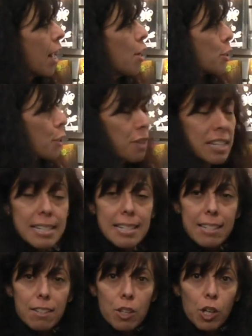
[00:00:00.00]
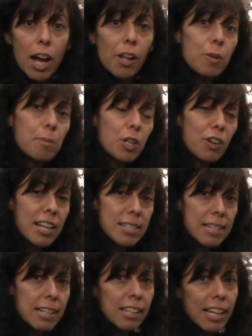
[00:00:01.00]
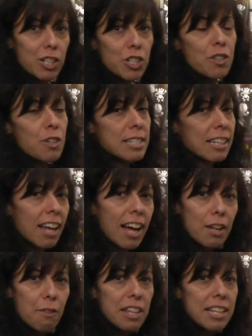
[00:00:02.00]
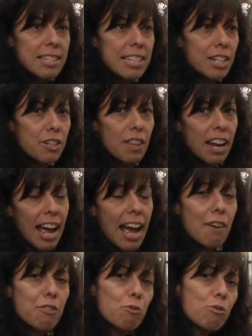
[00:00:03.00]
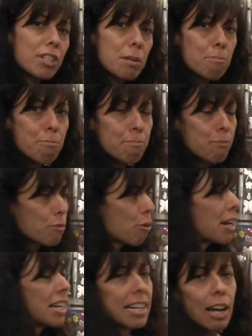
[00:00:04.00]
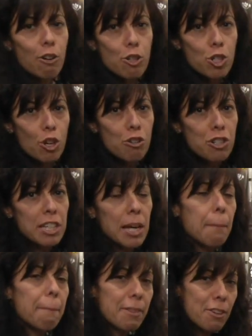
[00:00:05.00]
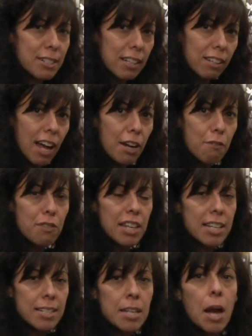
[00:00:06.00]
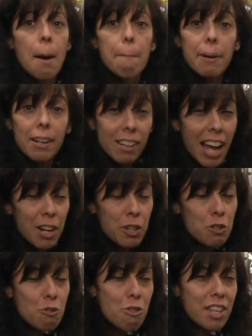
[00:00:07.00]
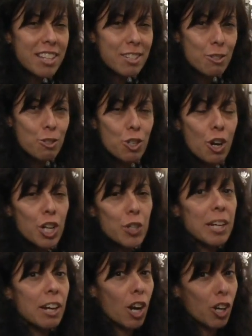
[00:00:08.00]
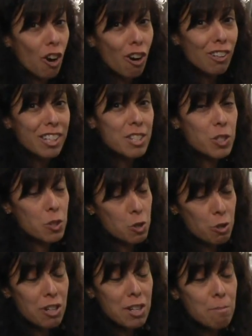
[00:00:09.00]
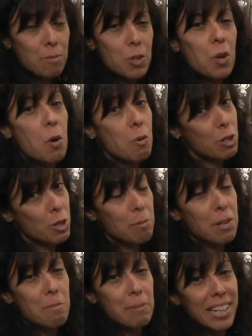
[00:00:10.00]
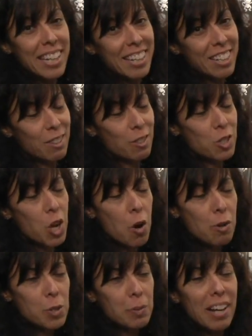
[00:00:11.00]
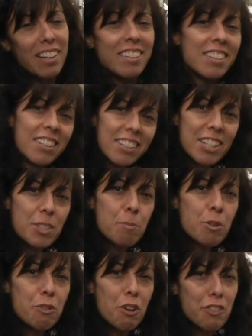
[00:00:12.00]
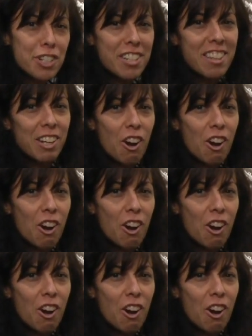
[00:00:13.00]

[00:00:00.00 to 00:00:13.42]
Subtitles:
So this is the Color Me Crazy collection. There's a lot of things here that I haven't really pointed out or shown you yet, but there's a lot of things, but a lot of new things to show you in our garlands and trims, which has been a big hit at the show as well. Let's move over to the